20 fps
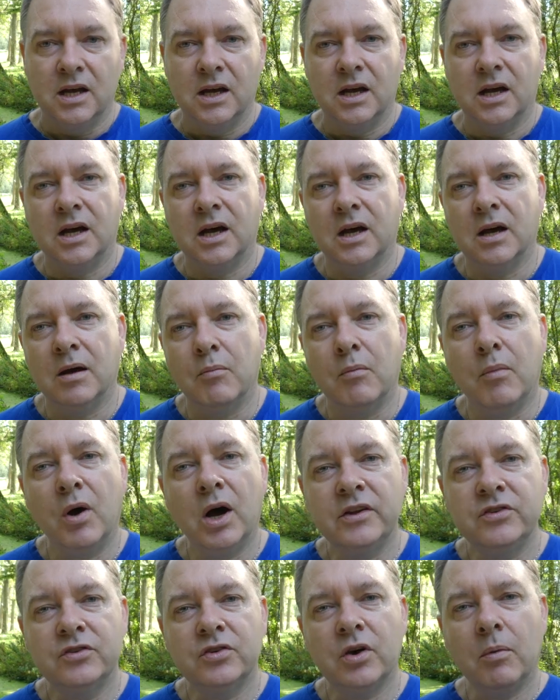
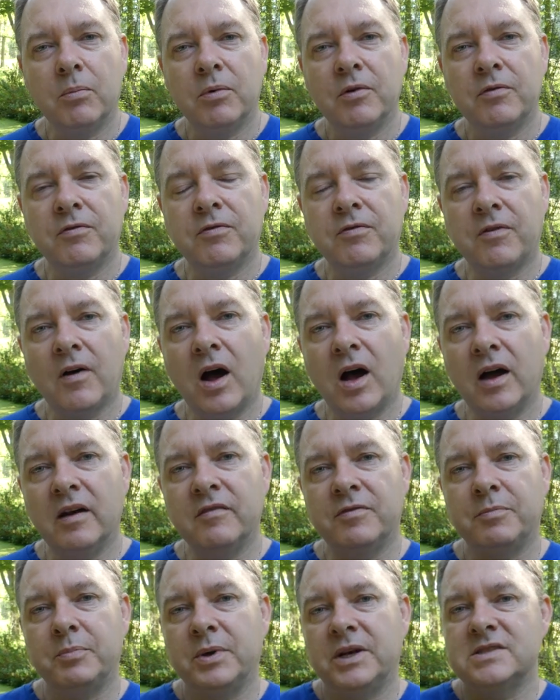My top
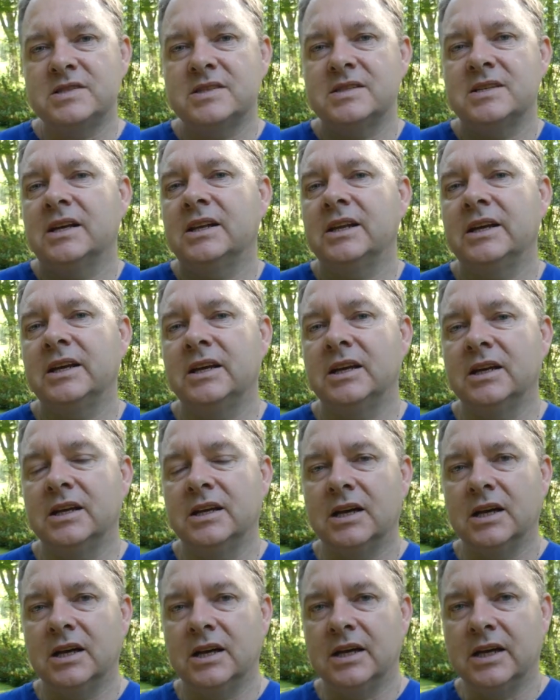five best-selling
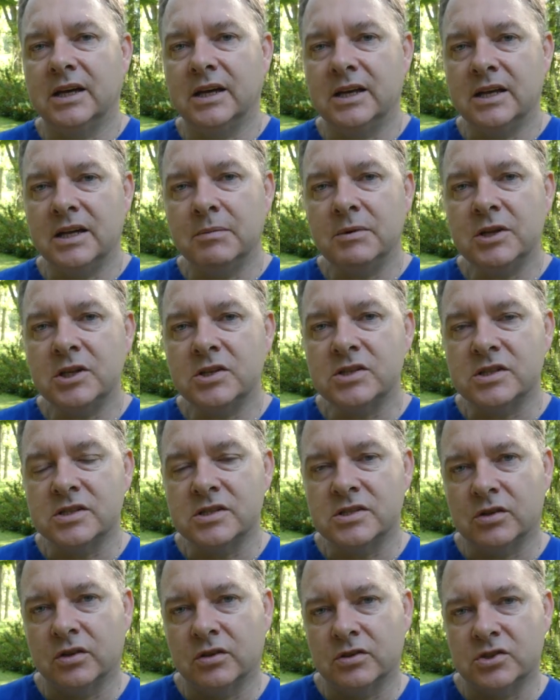
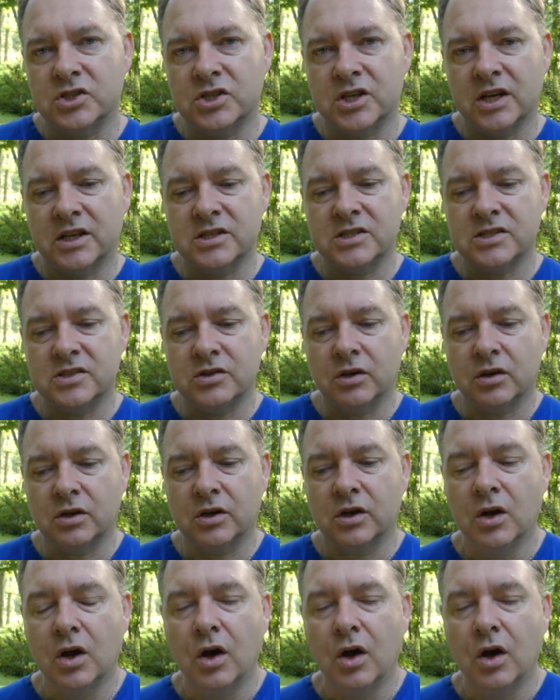images on Shutterstock